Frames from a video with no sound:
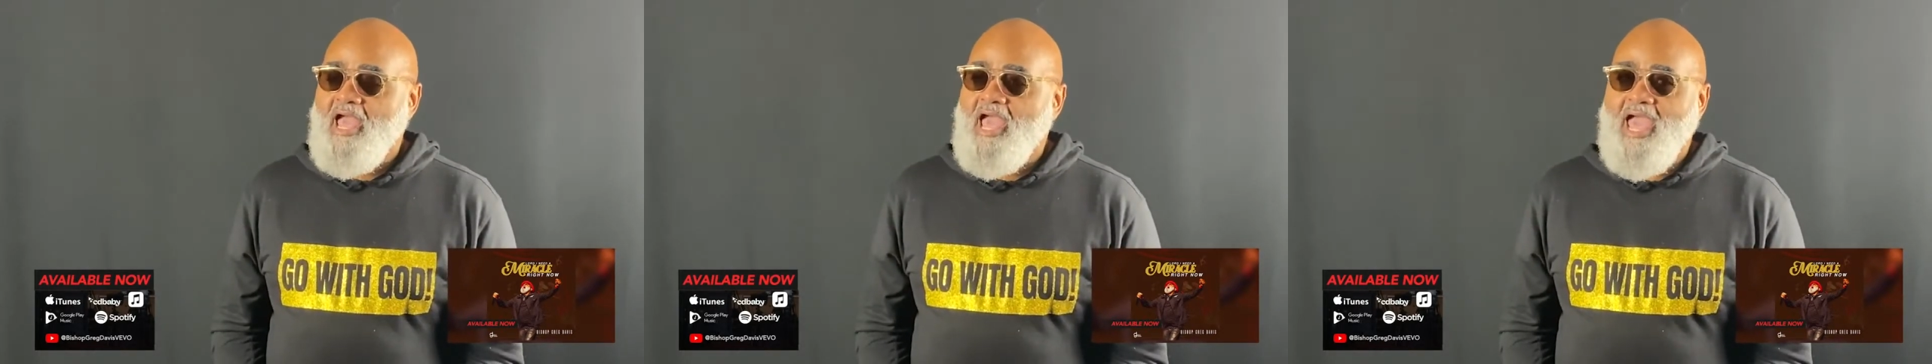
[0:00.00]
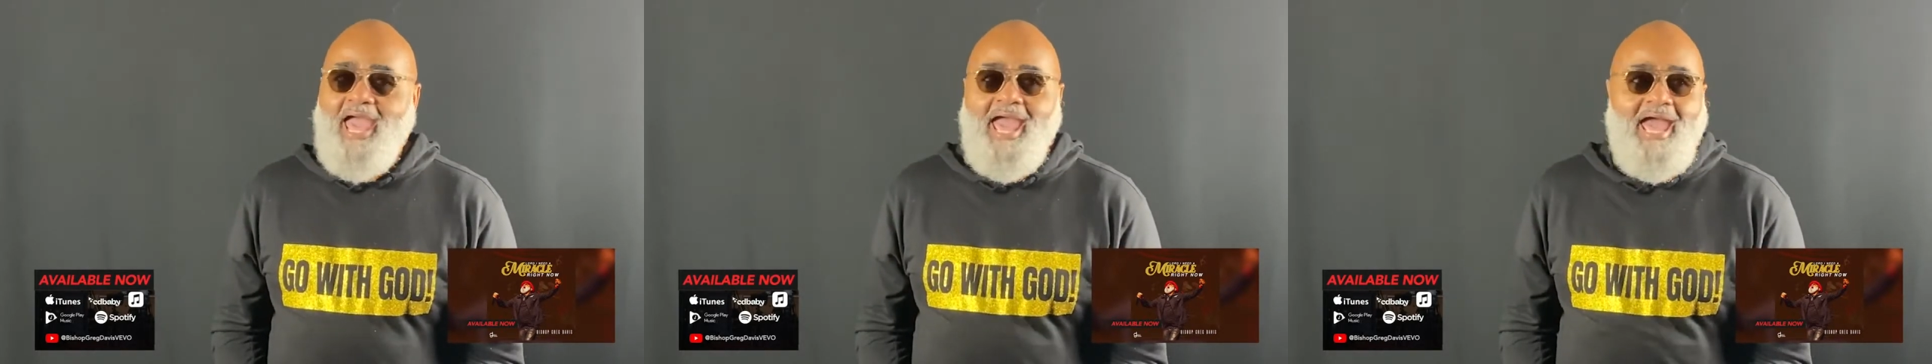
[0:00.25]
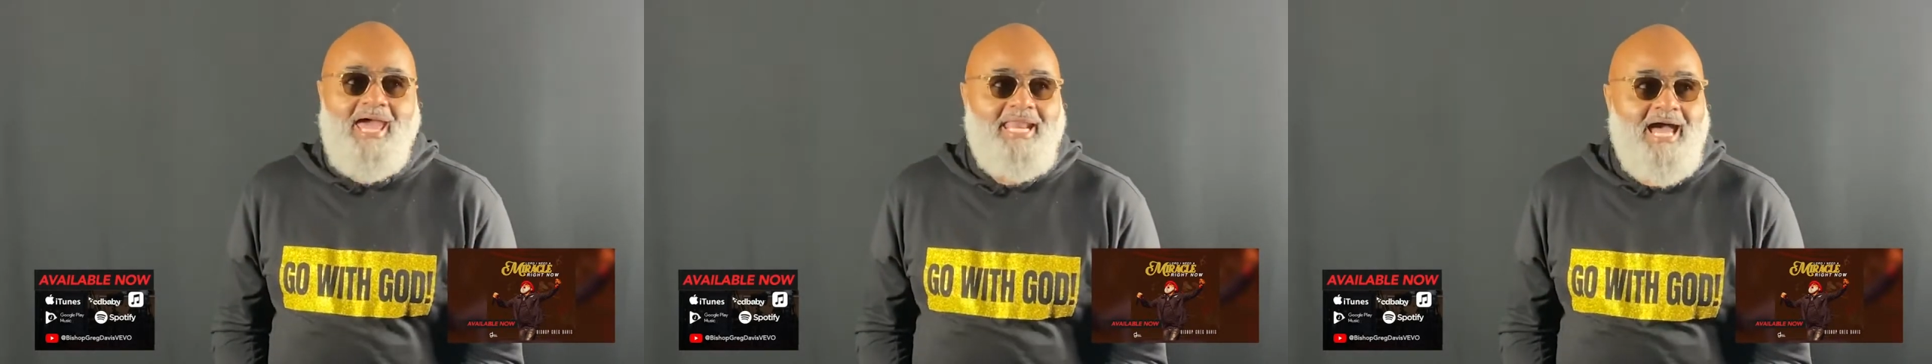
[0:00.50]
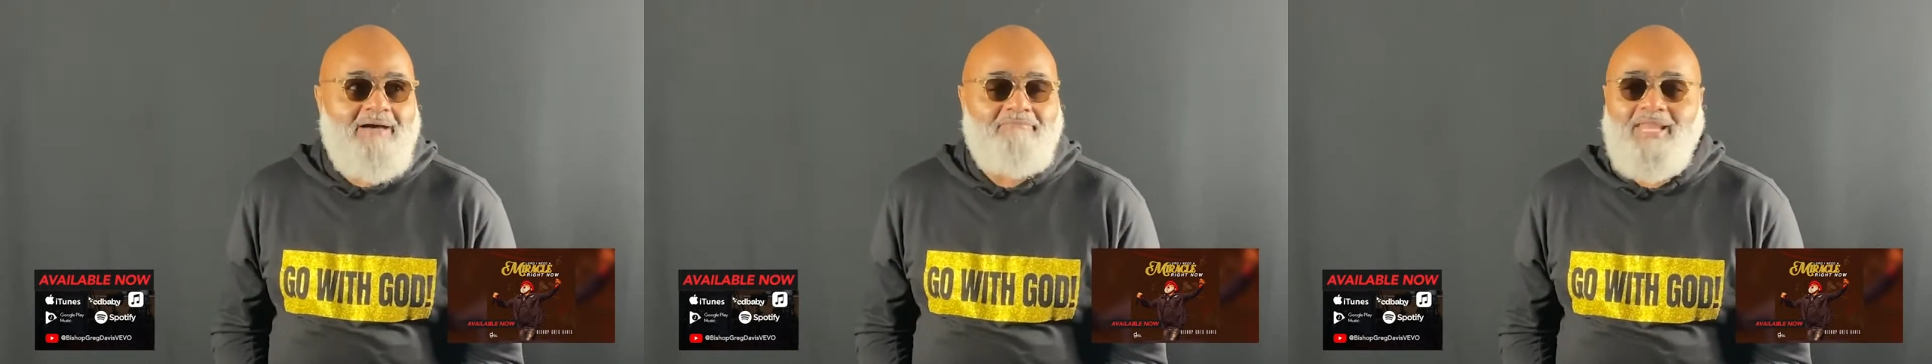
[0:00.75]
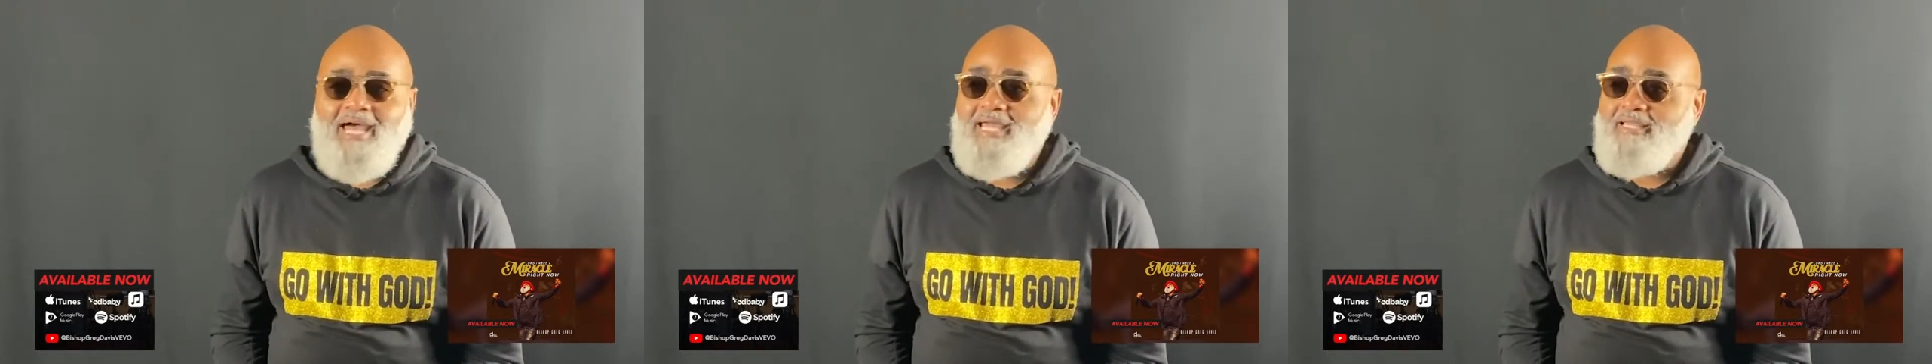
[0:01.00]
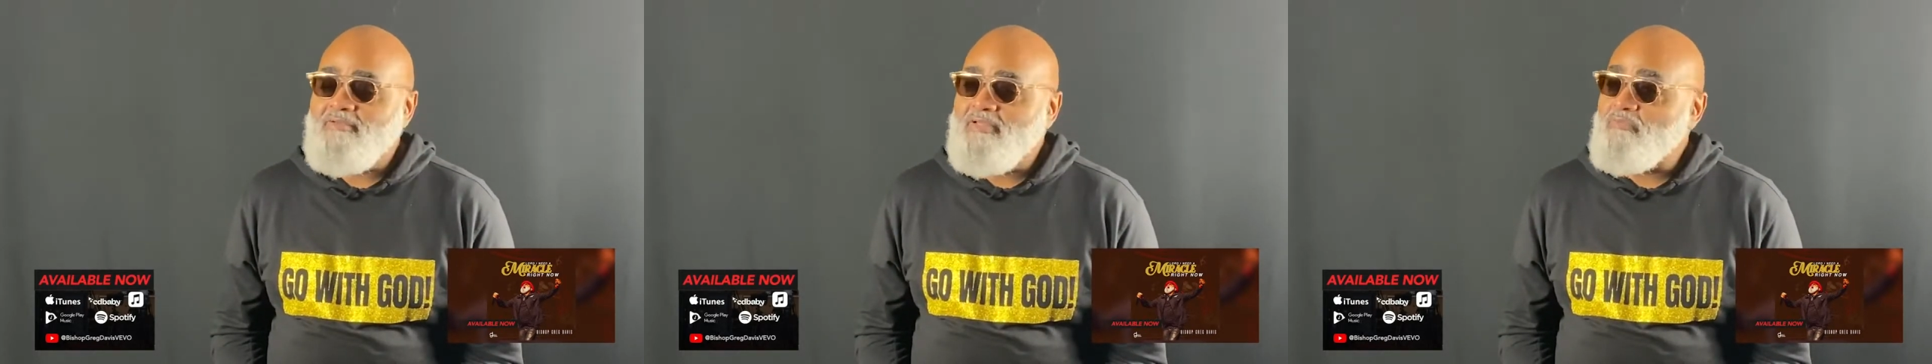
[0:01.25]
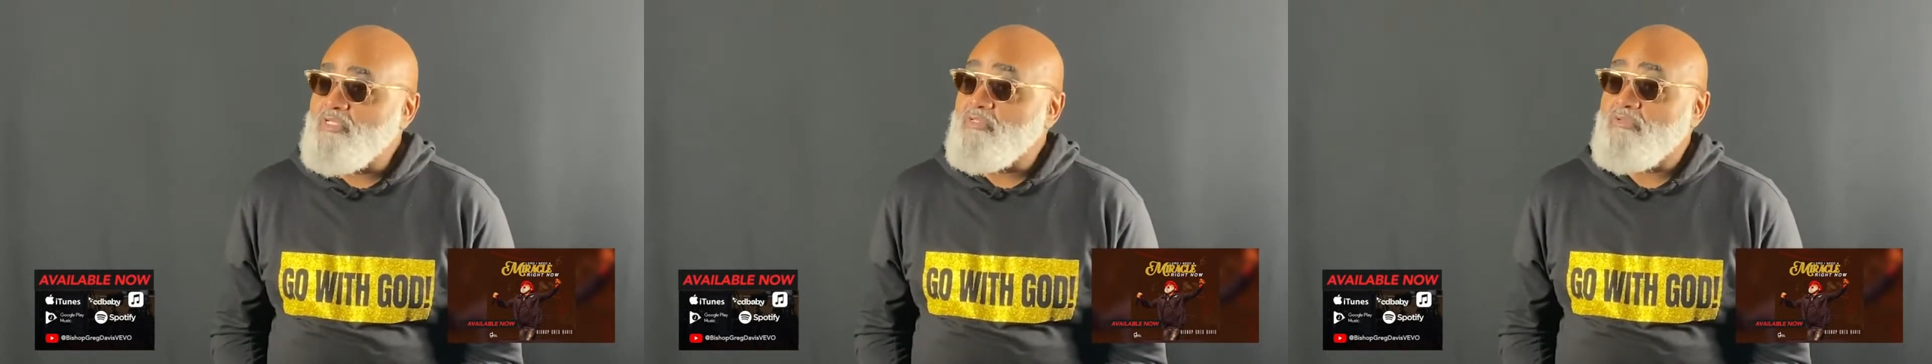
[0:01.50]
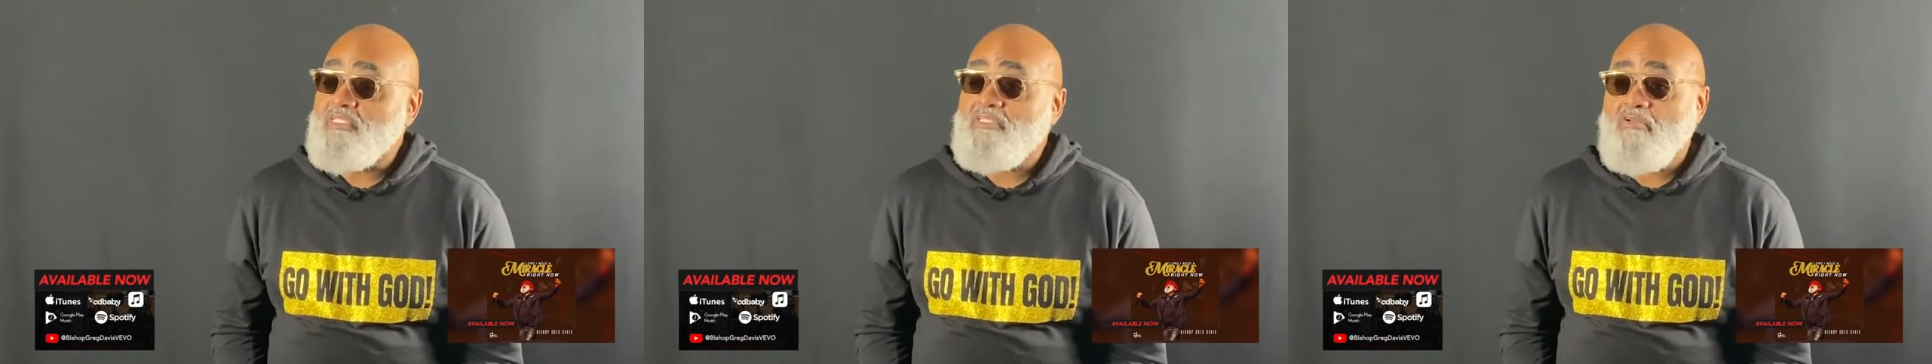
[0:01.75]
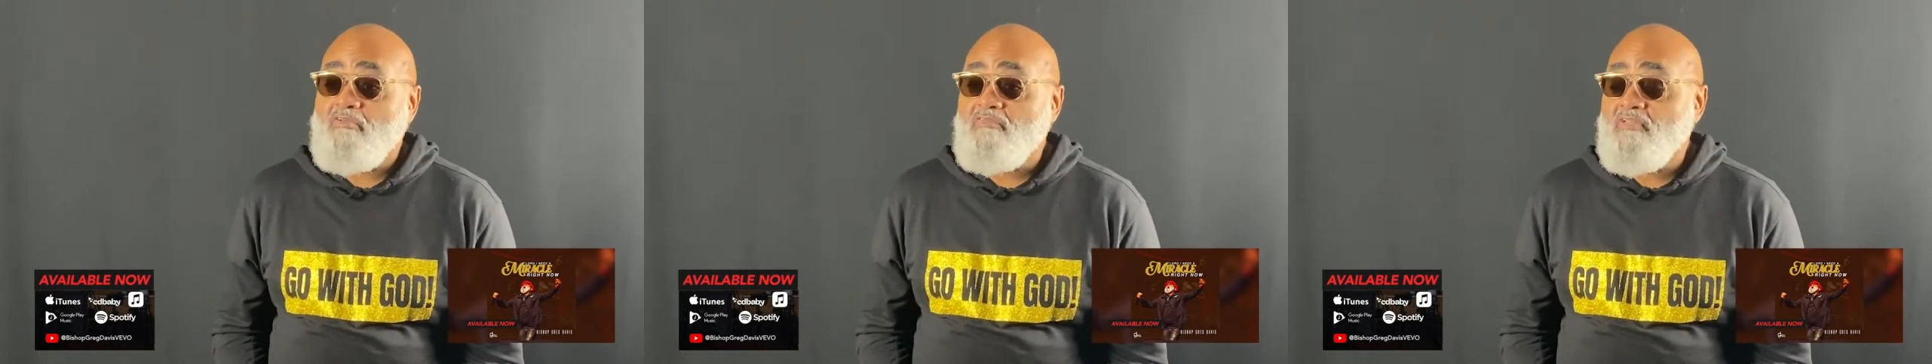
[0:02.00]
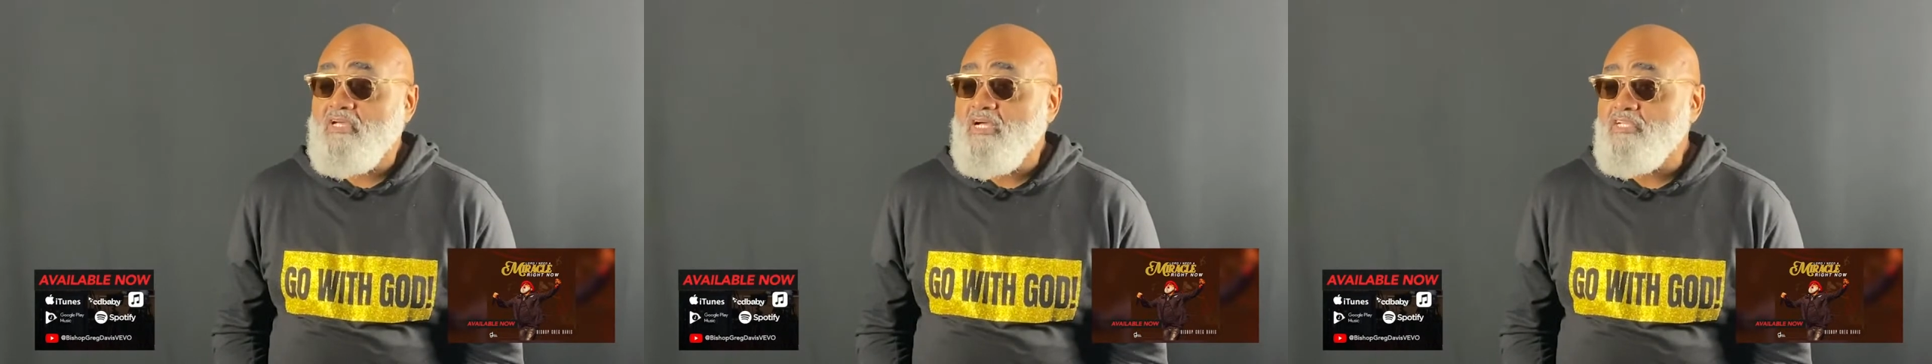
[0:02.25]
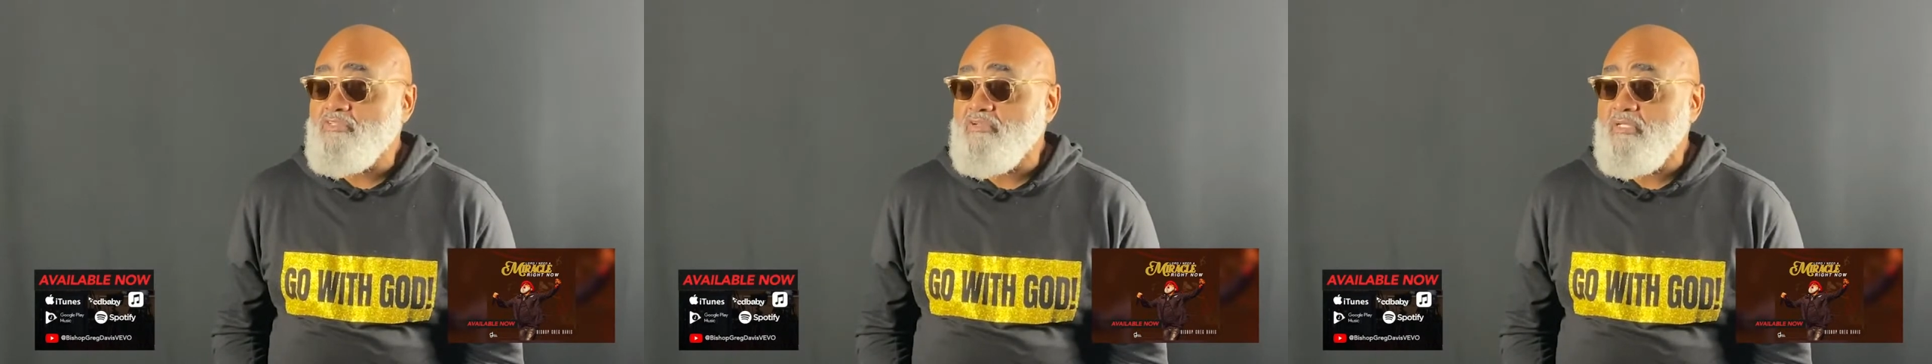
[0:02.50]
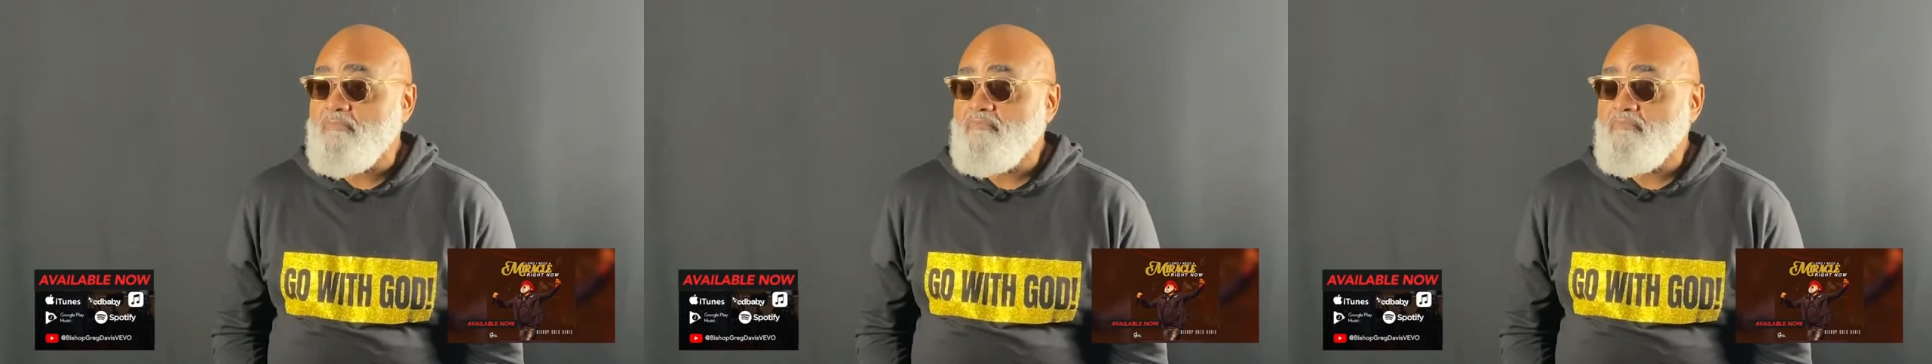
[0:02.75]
And I'm like, we do this all over the country.